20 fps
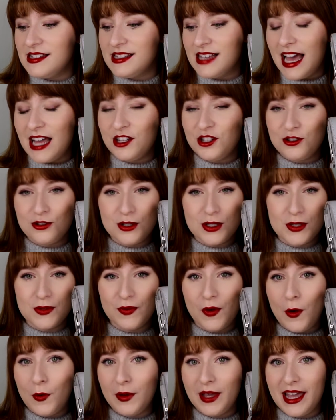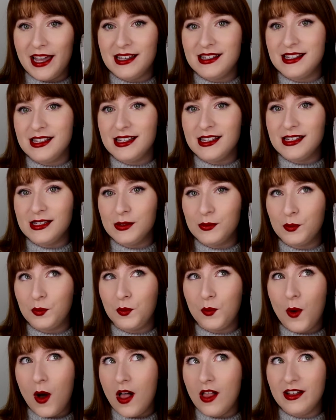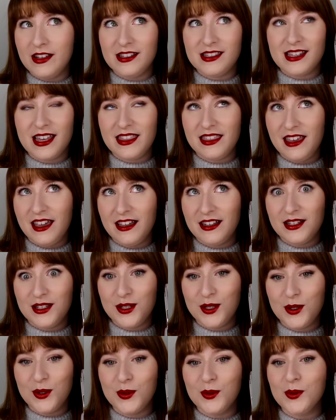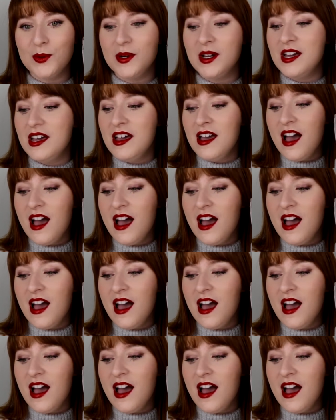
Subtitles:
satchels, phone cases, wallets, I think, too.